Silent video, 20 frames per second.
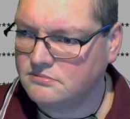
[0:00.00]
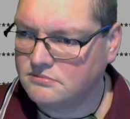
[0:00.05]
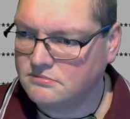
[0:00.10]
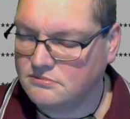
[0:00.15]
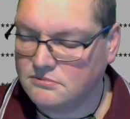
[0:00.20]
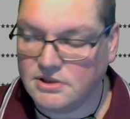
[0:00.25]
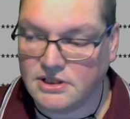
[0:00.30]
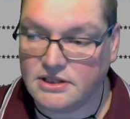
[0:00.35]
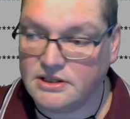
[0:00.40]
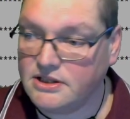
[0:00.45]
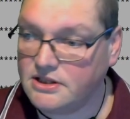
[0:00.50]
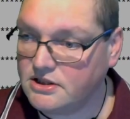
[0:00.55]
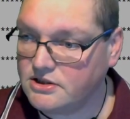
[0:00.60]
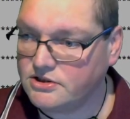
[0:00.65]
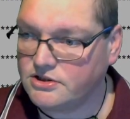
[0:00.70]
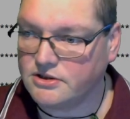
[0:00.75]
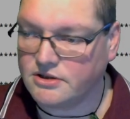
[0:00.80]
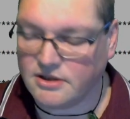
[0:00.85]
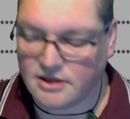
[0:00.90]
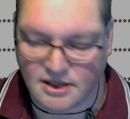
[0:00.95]
Well, yeah,
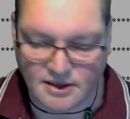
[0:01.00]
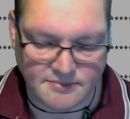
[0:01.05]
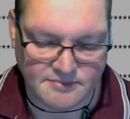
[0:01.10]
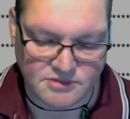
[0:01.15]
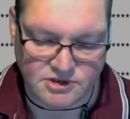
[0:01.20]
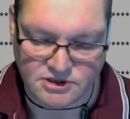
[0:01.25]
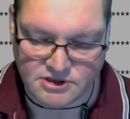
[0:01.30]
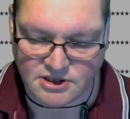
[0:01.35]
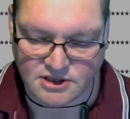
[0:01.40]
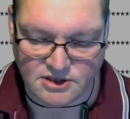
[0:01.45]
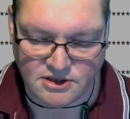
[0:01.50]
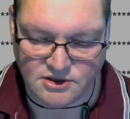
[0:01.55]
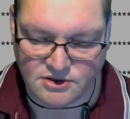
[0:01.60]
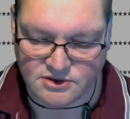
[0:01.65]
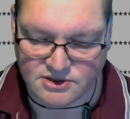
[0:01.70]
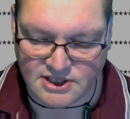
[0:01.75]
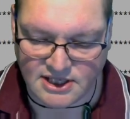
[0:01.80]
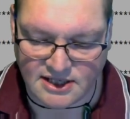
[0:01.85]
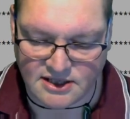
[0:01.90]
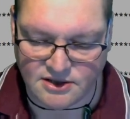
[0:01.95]
sure. I'm just going to
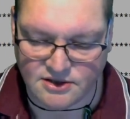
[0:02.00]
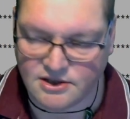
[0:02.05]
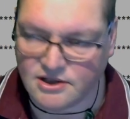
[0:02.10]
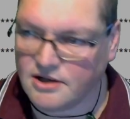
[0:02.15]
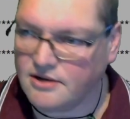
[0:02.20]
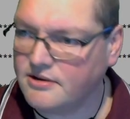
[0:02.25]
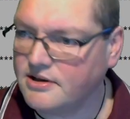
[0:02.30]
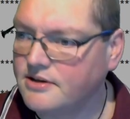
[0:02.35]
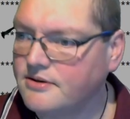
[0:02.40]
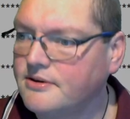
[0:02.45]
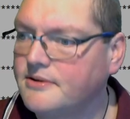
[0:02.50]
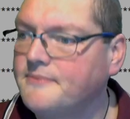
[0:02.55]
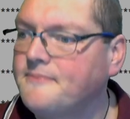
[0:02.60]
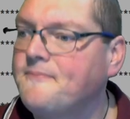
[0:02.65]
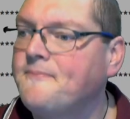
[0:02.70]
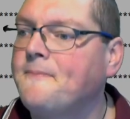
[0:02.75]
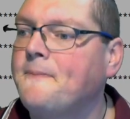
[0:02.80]
use nano to go into it.